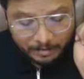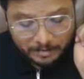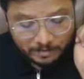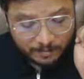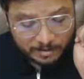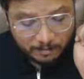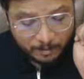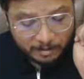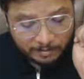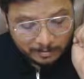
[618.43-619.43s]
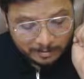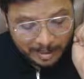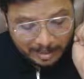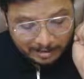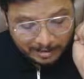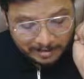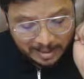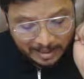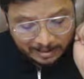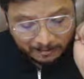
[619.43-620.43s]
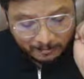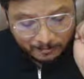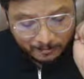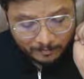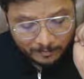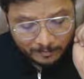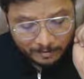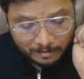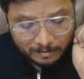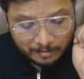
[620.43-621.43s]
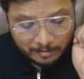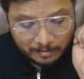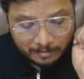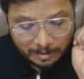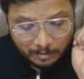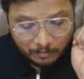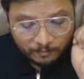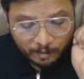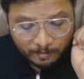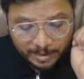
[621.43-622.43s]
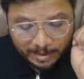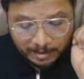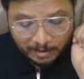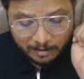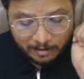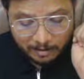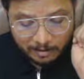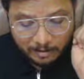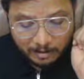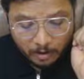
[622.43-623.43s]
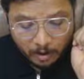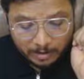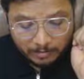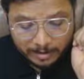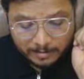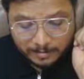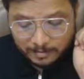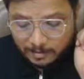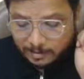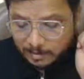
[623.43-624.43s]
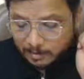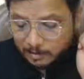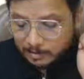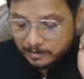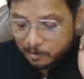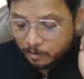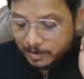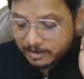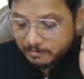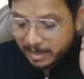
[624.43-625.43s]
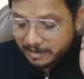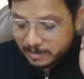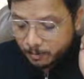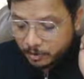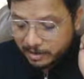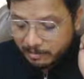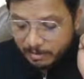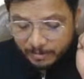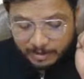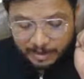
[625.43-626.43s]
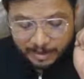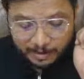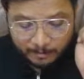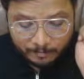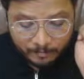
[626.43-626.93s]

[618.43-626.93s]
So first of all, dark this line. Now from here onwards, slope is minus 40 dB per decade.